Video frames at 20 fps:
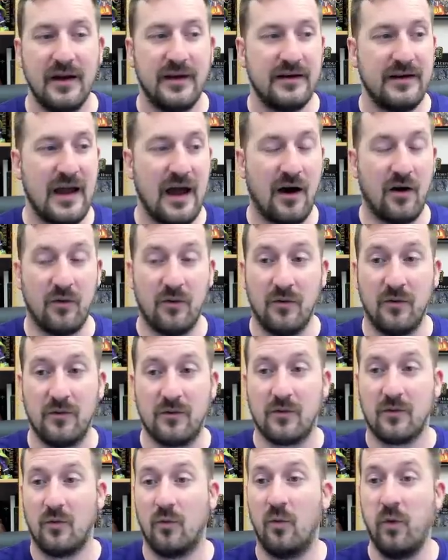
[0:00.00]
Now,
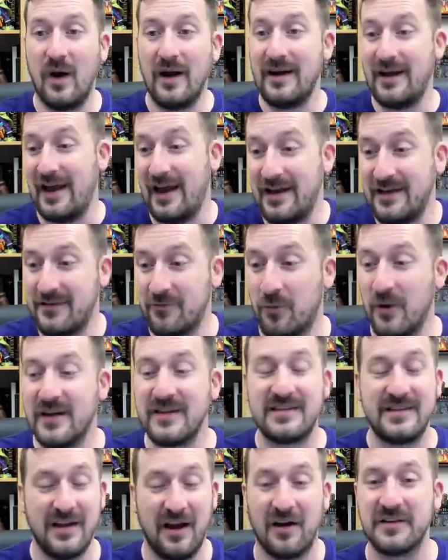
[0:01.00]
what
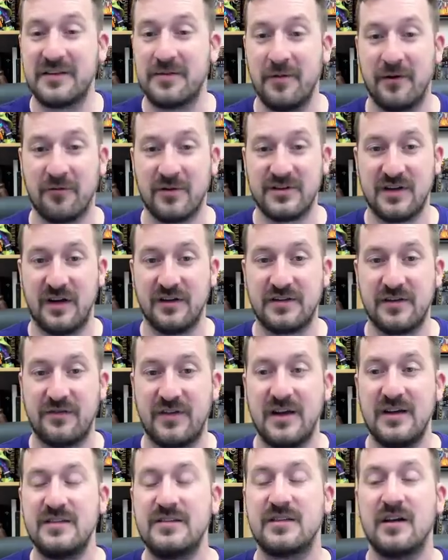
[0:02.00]
is the ultimate result of
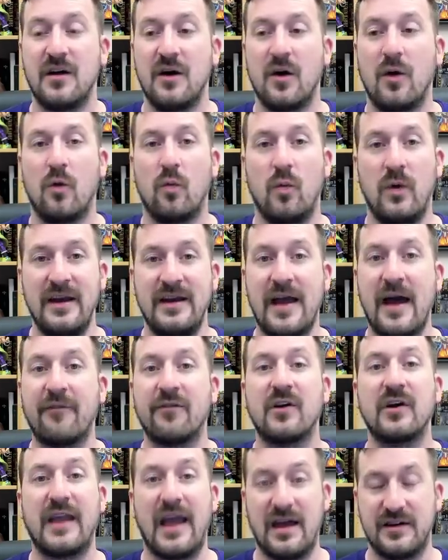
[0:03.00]
this? We
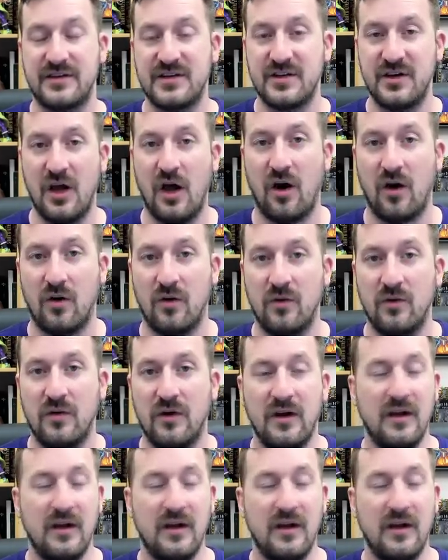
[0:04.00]
never get to know.